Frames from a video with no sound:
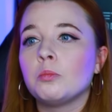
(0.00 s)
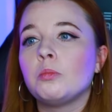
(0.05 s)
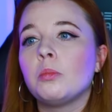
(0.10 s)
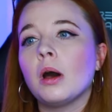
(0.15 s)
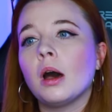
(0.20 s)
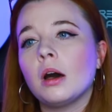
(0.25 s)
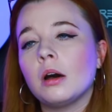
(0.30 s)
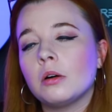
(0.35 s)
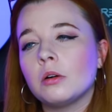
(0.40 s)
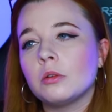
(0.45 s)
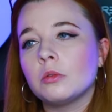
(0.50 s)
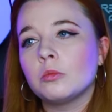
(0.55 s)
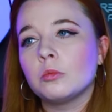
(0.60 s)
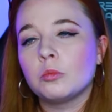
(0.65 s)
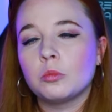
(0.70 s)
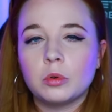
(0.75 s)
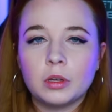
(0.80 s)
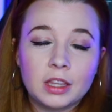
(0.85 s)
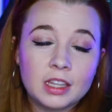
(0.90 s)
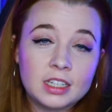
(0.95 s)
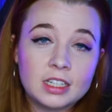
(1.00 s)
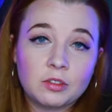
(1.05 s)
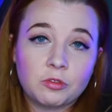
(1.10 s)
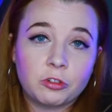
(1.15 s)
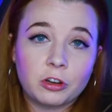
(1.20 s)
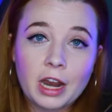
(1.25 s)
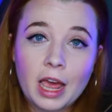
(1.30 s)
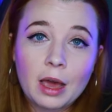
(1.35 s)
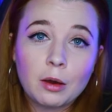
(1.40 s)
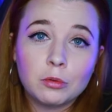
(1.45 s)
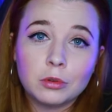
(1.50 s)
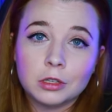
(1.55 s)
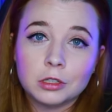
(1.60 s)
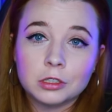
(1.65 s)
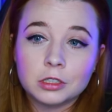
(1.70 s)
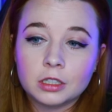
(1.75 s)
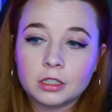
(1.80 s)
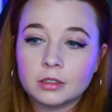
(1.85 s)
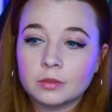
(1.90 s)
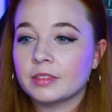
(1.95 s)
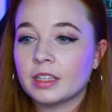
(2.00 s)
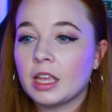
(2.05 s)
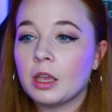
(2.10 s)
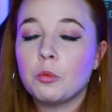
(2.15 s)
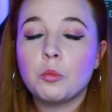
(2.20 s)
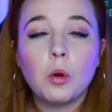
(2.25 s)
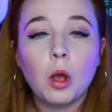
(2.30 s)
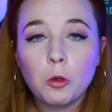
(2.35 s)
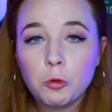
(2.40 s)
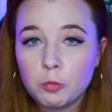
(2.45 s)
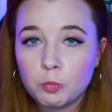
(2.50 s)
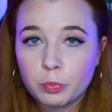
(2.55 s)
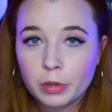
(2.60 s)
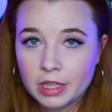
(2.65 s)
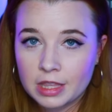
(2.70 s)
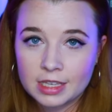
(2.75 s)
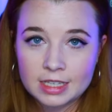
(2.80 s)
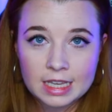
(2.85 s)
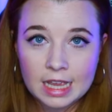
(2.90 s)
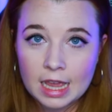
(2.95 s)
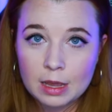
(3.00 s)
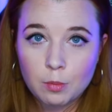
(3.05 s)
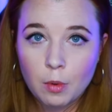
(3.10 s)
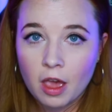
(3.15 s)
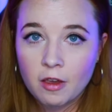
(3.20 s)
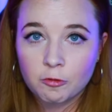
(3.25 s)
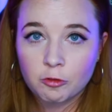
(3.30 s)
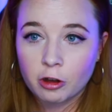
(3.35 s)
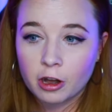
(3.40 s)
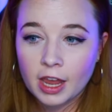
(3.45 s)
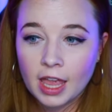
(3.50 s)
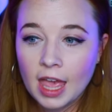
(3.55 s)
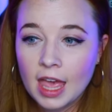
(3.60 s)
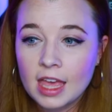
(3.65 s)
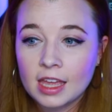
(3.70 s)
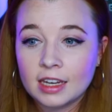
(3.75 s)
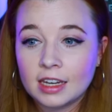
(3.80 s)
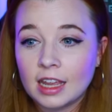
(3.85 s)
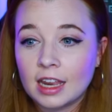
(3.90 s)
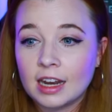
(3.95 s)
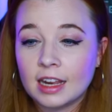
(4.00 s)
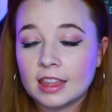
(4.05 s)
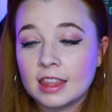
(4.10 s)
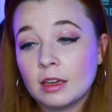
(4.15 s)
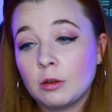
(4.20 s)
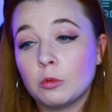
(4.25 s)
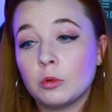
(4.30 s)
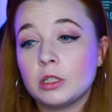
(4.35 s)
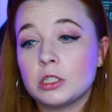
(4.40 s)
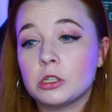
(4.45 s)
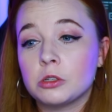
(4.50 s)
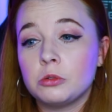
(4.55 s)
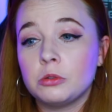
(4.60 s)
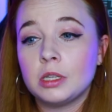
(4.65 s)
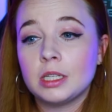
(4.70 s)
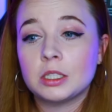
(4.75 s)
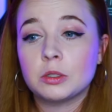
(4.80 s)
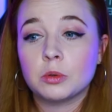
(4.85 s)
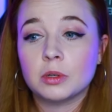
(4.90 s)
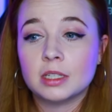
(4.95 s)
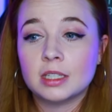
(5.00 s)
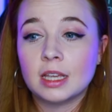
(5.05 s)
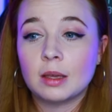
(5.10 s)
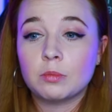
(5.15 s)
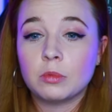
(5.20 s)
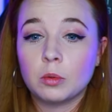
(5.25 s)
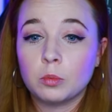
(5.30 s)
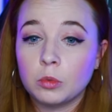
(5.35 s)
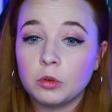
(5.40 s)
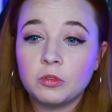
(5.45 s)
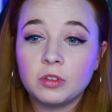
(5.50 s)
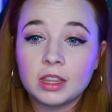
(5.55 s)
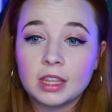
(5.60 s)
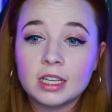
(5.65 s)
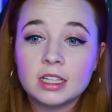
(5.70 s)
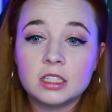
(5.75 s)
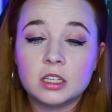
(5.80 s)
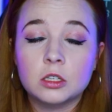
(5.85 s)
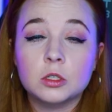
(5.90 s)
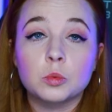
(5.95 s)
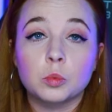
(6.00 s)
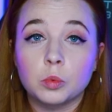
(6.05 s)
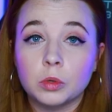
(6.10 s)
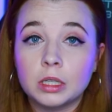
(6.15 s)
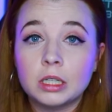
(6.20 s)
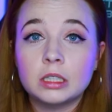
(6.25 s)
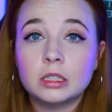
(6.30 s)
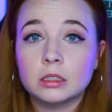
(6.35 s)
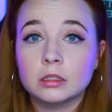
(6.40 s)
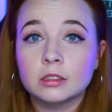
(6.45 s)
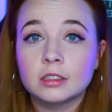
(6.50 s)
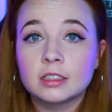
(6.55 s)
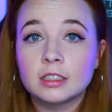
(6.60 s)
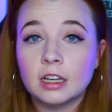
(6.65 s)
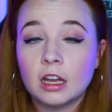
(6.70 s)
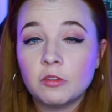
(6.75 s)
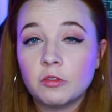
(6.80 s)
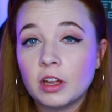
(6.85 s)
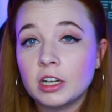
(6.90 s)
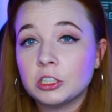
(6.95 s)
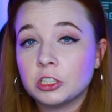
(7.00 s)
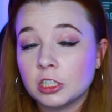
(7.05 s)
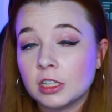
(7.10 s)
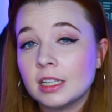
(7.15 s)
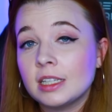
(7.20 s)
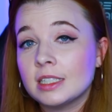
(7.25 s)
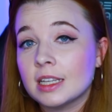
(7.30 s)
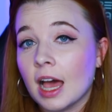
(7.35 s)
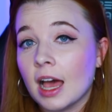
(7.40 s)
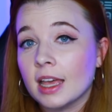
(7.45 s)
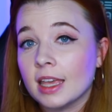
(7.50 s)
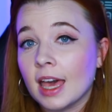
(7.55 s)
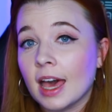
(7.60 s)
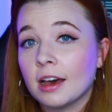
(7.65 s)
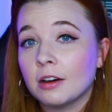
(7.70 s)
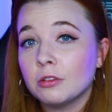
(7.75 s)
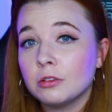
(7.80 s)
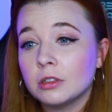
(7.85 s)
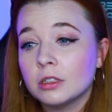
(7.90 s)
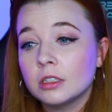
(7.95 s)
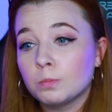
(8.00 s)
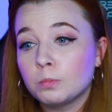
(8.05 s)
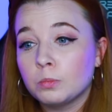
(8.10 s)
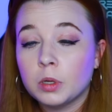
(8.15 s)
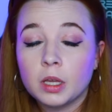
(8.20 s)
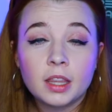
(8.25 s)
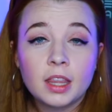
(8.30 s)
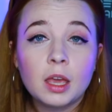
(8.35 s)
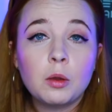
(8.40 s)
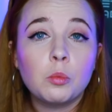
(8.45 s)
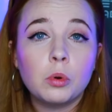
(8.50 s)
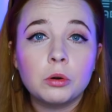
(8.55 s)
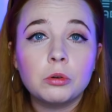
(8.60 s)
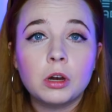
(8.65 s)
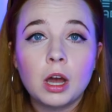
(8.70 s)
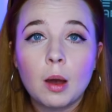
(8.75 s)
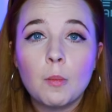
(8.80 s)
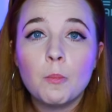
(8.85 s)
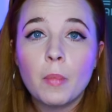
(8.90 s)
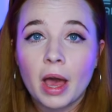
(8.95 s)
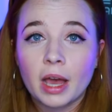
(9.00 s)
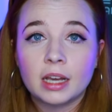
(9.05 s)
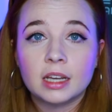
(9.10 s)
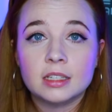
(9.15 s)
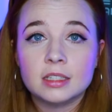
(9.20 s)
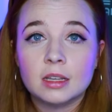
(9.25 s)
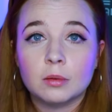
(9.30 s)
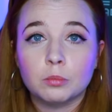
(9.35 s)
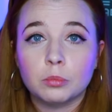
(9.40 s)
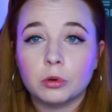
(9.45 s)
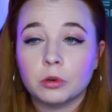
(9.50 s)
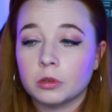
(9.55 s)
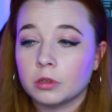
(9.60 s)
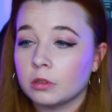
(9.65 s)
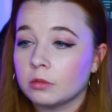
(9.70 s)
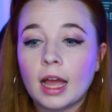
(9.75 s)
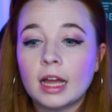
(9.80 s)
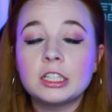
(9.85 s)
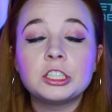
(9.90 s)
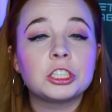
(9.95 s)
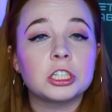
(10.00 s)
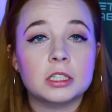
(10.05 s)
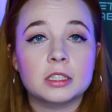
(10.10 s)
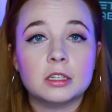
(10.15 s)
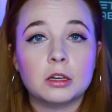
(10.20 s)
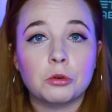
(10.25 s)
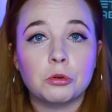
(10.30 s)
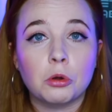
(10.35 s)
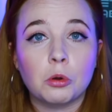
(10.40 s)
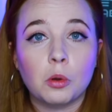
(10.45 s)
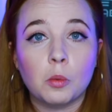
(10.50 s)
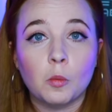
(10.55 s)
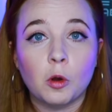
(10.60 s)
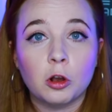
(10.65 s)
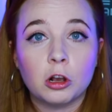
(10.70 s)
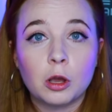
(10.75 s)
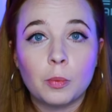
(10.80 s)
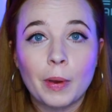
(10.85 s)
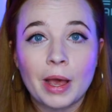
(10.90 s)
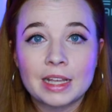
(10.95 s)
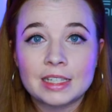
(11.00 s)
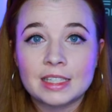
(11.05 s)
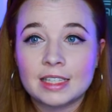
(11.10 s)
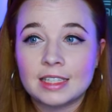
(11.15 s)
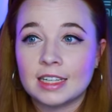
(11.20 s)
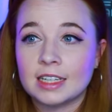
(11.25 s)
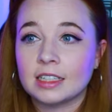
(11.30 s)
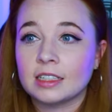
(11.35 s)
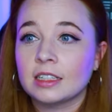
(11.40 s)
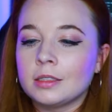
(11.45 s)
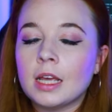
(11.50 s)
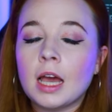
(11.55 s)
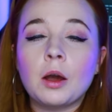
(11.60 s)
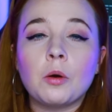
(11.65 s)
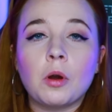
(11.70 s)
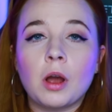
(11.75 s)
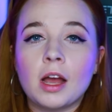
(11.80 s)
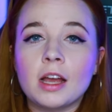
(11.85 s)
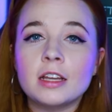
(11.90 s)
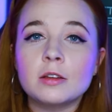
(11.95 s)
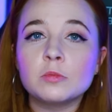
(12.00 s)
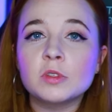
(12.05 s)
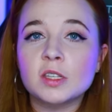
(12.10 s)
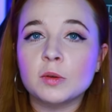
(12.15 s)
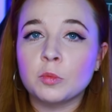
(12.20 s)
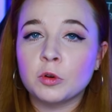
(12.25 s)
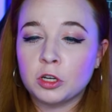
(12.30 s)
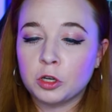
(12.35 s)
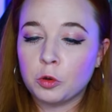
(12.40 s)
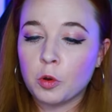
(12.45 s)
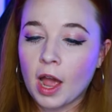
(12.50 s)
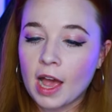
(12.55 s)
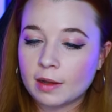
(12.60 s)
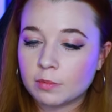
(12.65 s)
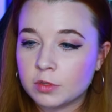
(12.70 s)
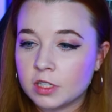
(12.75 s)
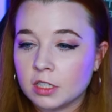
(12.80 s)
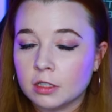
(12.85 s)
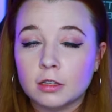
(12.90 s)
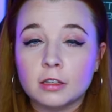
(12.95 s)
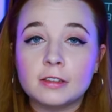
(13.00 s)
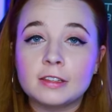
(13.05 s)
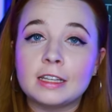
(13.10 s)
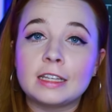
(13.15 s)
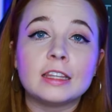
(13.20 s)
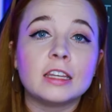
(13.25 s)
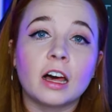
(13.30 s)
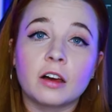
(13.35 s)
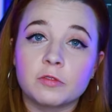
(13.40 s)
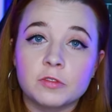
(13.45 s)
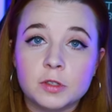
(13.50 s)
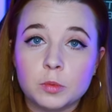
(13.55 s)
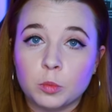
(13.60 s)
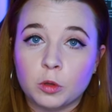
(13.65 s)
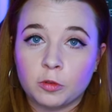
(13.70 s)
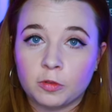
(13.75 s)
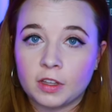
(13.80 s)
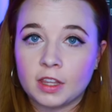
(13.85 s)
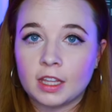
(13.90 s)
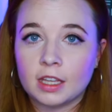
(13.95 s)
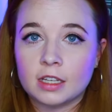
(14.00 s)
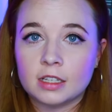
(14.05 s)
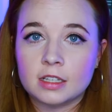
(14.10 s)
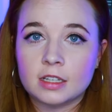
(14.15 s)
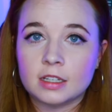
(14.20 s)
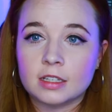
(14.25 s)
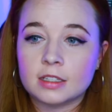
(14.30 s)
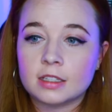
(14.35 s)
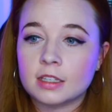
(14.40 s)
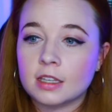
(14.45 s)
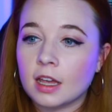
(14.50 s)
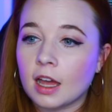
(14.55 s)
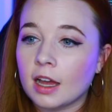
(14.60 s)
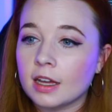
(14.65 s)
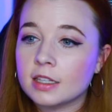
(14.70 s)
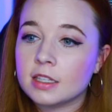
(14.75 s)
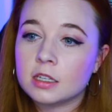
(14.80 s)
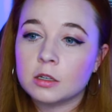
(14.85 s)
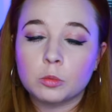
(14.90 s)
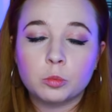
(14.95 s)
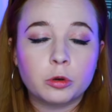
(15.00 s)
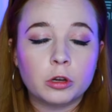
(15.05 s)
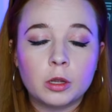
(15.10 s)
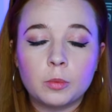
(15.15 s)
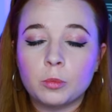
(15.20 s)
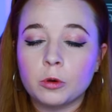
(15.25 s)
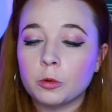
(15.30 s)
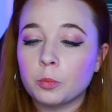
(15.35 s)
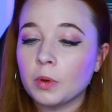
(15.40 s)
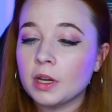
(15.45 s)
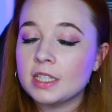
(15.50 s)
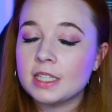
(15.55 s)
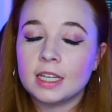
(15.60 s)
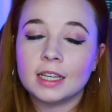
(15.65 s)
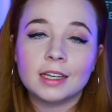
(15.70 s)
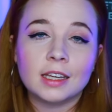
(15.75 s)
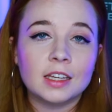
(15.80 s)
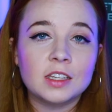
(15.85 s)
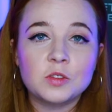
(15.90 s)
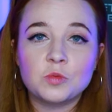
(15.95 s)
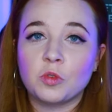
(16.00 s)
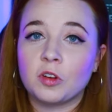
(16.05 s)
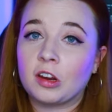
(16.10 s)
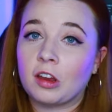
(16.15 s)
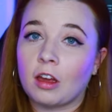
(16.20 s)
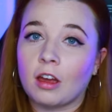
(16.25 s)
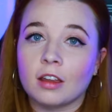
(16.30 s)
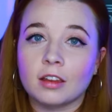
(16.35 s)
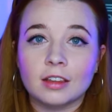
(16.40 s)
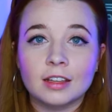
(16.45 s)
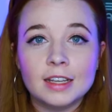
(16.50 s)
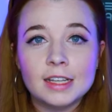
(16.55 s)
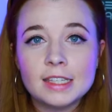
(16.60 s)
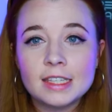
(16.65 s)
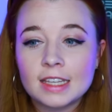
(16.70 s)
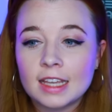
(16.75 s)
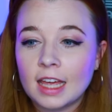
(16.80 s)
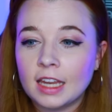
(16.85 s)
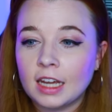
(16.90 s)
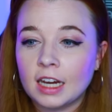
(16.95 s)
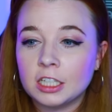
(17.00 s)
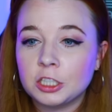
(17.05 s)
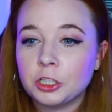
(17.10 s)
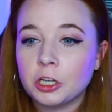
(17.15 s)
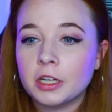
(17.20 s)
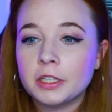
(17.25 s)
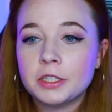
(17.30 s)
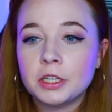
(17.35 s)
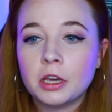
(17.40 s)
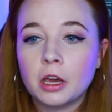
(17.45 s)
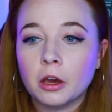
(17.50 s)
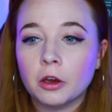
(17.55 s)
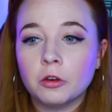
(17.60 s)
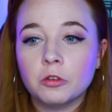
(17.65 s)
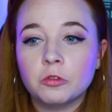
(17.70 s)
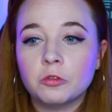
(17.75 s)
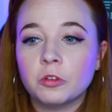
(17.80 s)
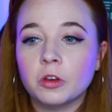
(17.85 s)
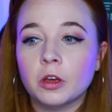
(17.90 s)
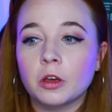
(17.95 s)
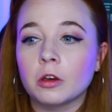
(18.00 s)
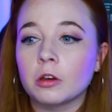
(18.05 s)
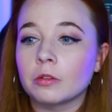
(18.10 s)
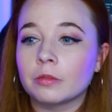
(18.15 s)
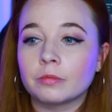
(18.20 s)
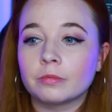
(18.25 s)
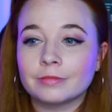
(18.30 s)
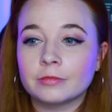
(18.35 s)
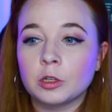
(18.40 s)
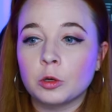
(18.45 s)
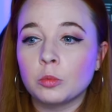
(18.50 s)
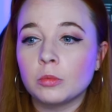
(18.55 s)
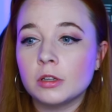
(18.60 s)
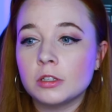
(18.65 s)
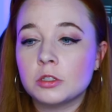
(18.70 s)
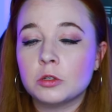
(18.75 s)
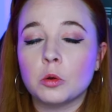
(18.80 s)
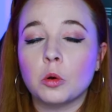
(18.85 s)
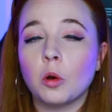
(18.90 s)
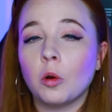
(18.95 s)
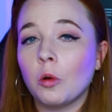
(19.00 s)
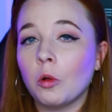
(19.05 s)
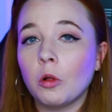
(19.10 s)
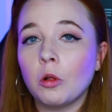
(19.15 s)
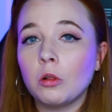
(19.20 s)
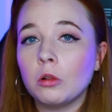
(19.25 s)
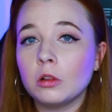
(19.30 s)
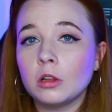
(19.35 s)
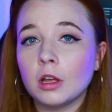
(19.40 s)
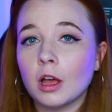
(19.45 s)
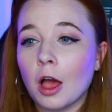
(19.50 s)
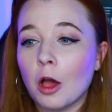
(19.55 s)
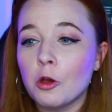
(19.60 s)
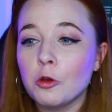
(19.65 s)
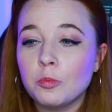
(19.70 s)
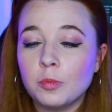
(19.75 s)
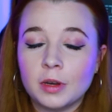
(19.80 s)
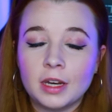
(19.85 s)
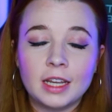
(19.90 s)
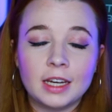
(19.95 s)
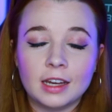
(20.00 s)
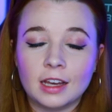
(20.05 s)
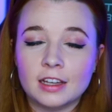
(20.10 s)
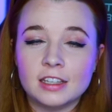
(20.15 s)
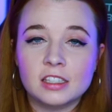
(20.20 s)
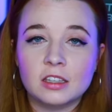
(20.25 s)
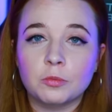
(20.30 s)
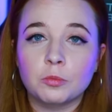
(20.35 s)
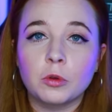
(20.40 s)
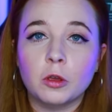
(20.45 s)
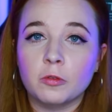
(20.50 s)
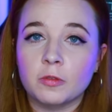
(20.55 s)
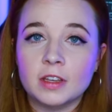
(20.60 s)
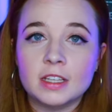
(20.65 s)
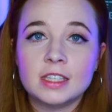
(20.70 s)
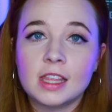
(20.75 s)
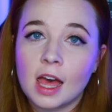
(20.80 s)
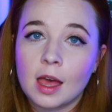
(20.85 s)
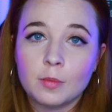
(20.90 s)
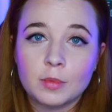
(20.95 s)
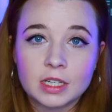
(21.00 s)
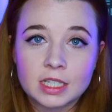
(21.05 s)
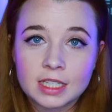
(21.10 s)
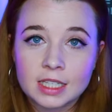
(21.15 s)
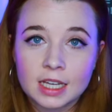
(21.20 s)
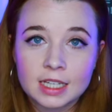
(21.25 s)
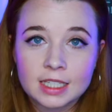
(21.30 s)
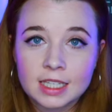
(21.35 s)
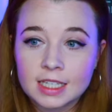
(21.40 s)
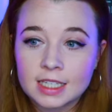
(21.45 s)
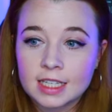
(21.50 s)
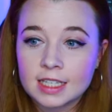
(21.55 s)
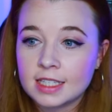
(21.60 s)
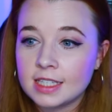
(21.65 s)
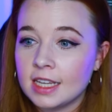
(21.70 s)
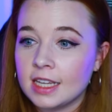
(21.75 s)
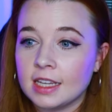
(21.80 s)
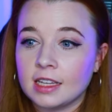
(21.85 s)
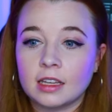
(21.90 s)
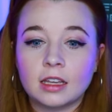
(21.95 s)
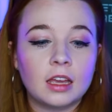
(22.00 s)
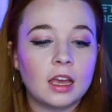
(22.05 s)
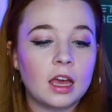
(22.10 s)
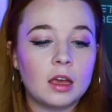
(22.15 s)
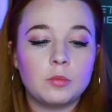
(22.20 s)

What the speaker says: But with a different outlook. It won't be the same ever again, and I think we do need to accept that movie theaters will eventually die out, but they will come back at some point. I just don't know in what capacity. Now, I am someone who absolutely loves movie theaters. I still pre-book my tickets regardless, and I try to go for almost all opening nights of movies that I'm excited to see.